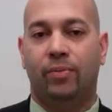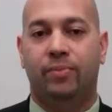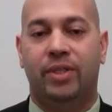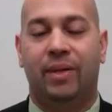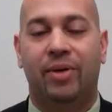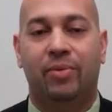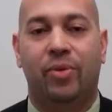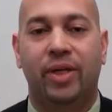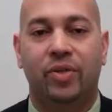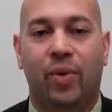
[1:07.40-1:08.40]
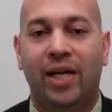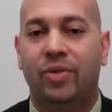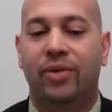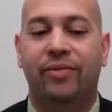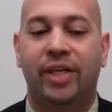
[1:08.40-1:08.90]
step number 1 is watch
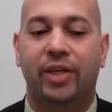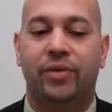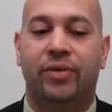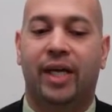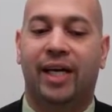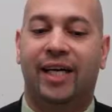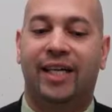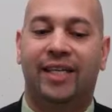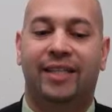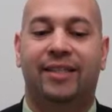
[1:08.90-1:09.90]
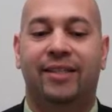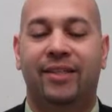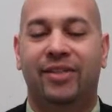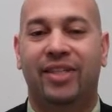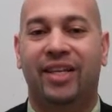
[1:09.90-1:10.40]
all the videos.
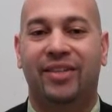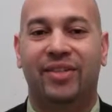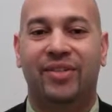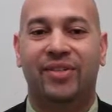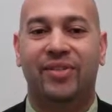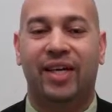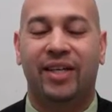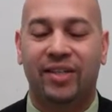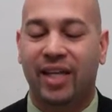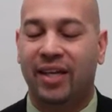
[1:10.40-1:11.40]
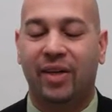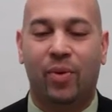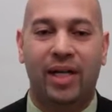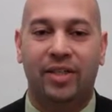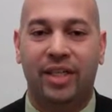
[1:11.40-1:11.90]
It's kind of like
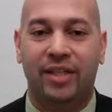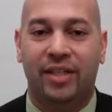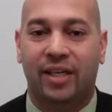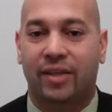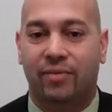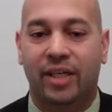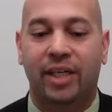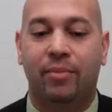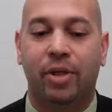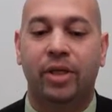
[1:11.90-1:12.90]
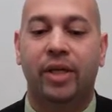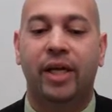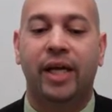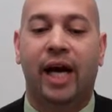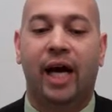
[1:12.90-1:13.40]
watching. It's kind of like reading a book.
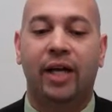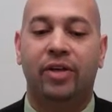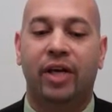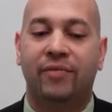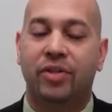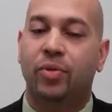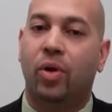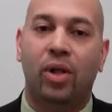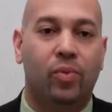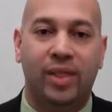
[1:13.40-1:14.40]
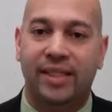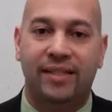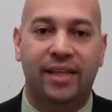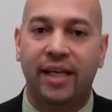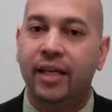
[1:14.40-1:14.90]
You don't have to do it all at one
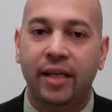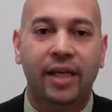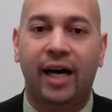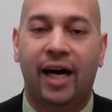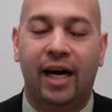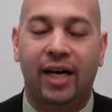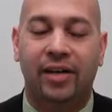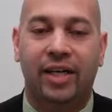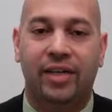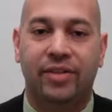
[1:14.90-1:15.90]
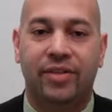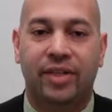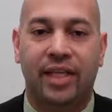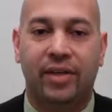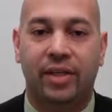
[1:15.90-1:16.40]
sitting. You're not going to
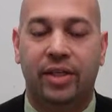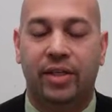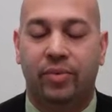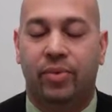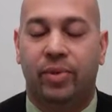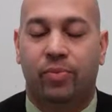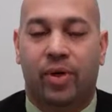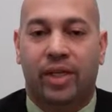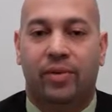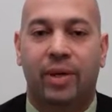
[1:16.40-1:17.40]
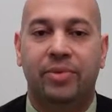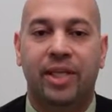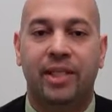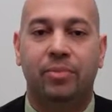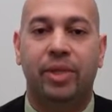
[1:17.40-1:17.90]
sit down and we wanted the
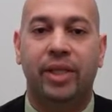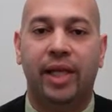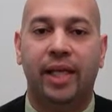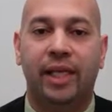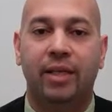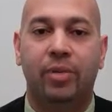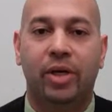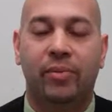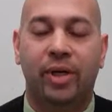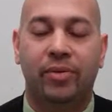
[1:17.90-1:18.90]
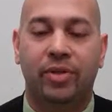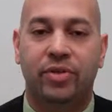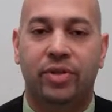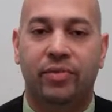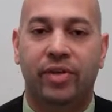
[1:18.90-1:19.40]
website to be like an ebook, but
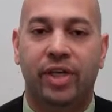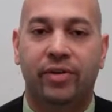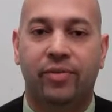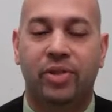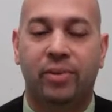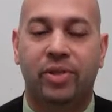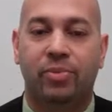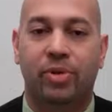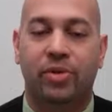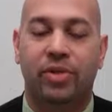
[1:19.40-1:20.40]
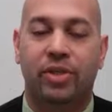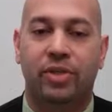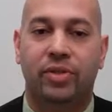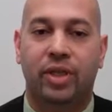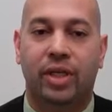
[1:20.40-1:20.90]
just in video form as opposed to
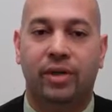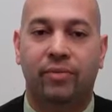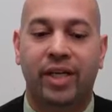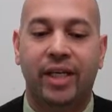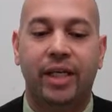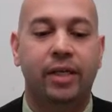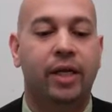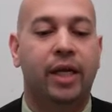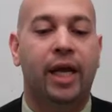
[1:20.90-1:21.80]
just reading it.